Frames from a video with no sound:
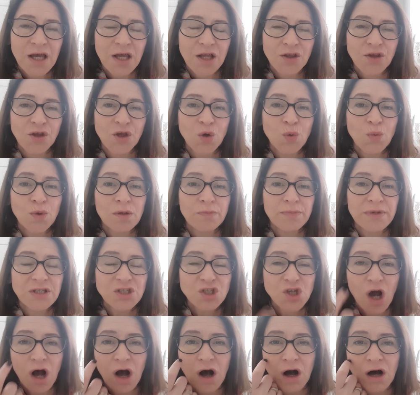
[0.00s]
you will be
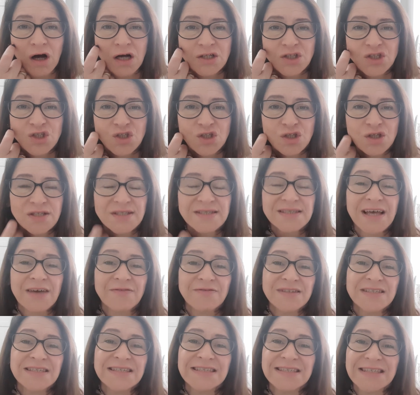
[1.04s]
charged
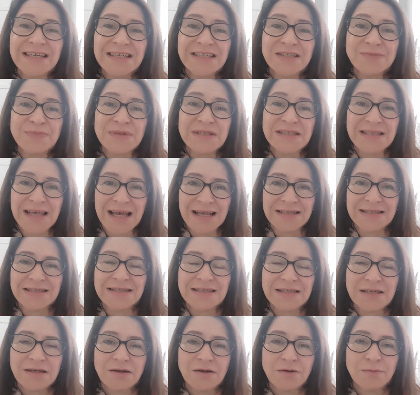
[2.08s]
76%
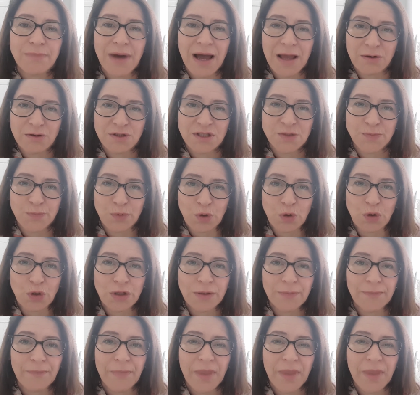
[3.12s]
by Usborne.